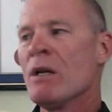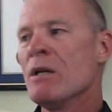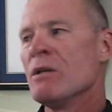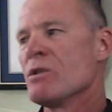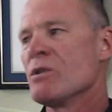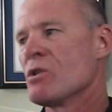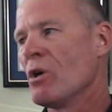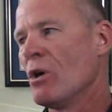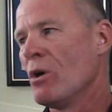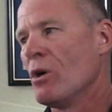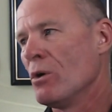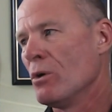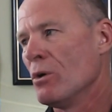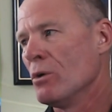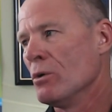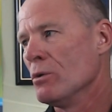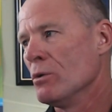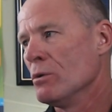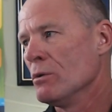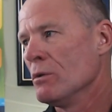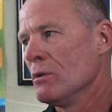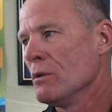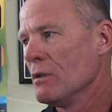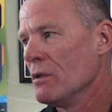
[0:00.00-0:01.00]

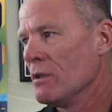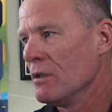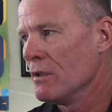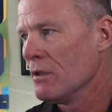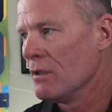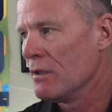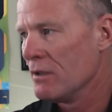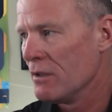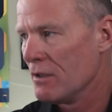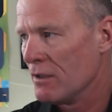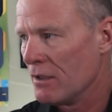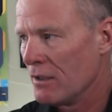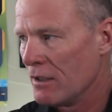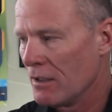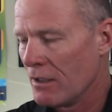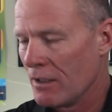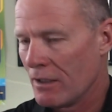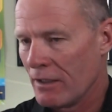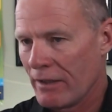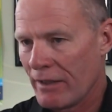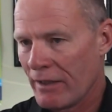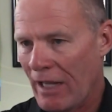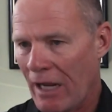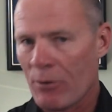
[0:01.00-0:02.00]
So
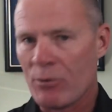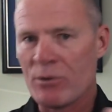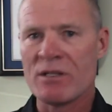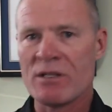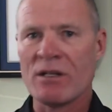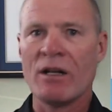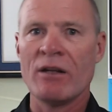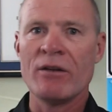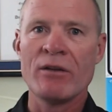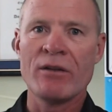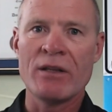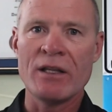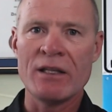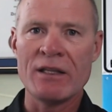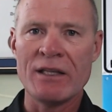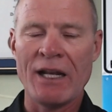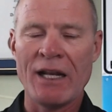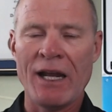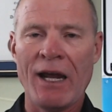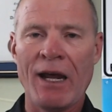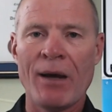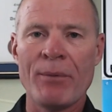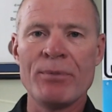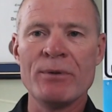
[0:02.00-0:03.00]
that was another thing
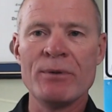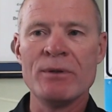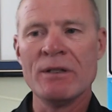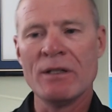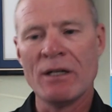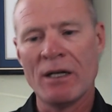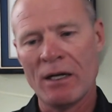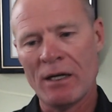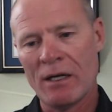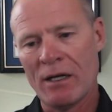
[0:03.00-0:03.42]
that happened.